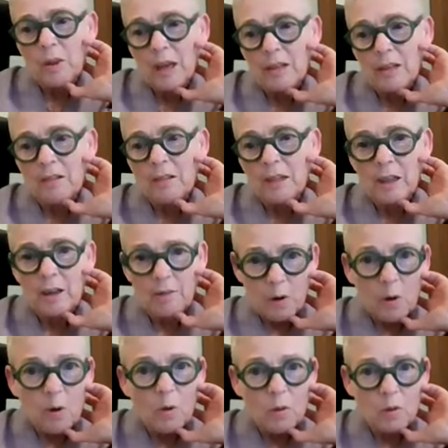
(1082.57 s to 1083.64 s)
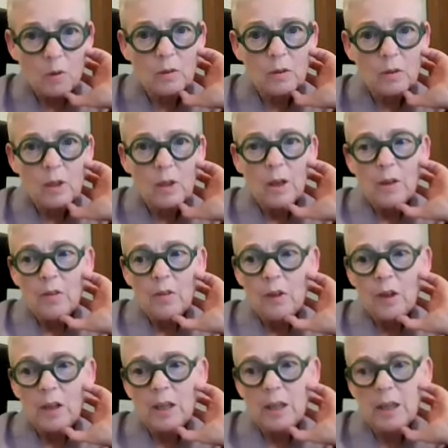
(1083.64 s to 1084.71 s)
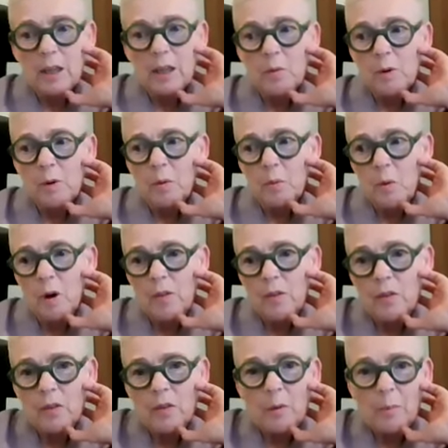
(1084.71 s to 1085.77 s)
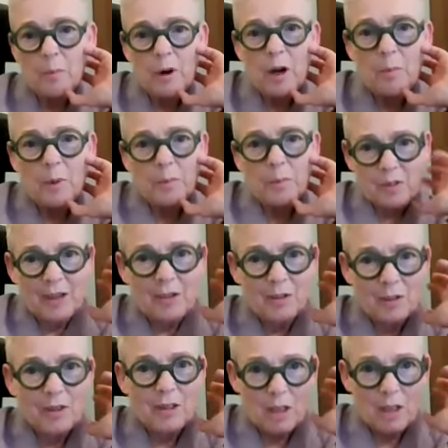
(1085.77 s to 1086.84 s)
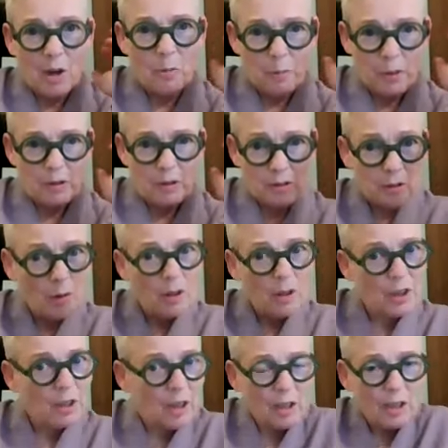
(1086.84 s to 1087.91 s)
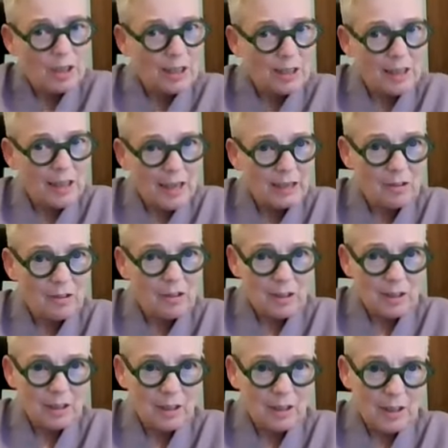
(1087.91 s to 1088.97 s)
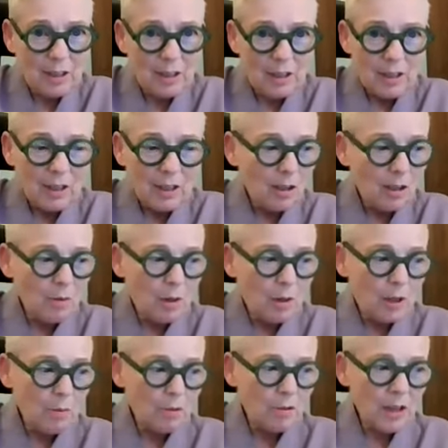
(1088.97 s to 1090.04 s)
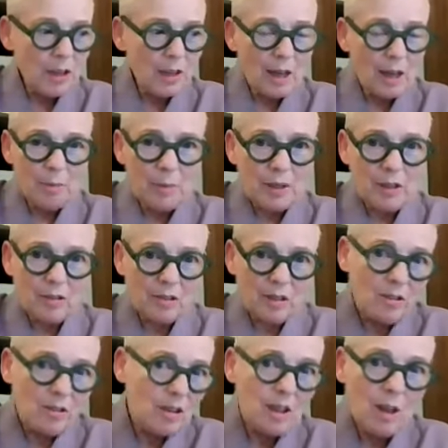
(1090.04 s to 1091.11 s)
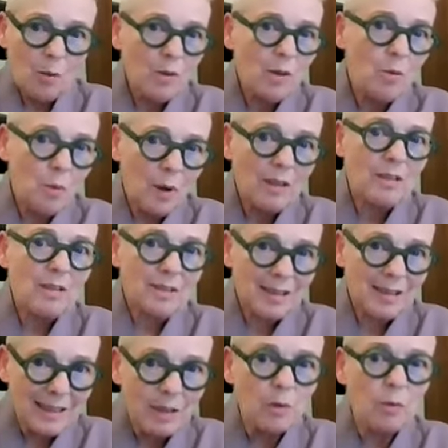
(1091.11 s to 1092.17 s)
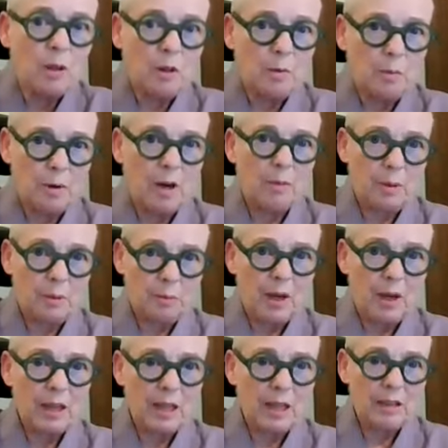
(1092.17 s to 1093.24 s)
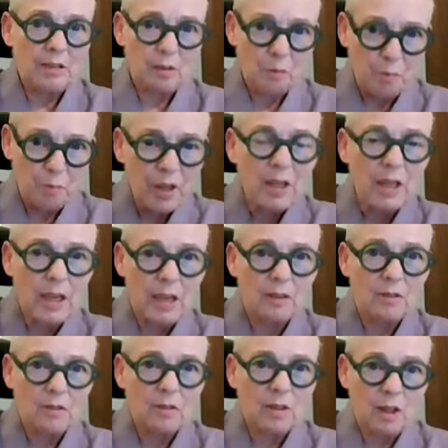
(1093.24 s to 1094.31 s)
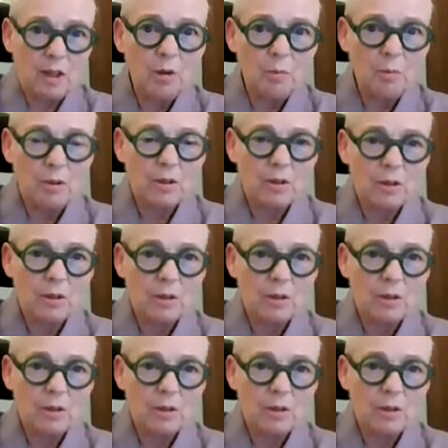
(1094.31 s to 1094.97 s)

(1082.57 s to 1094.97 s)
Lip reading: with Anthony of old that he will want the problems out in the open. So I think actually, he was like that because it is the only way to deal with a problem like that, is to bring it out into the open.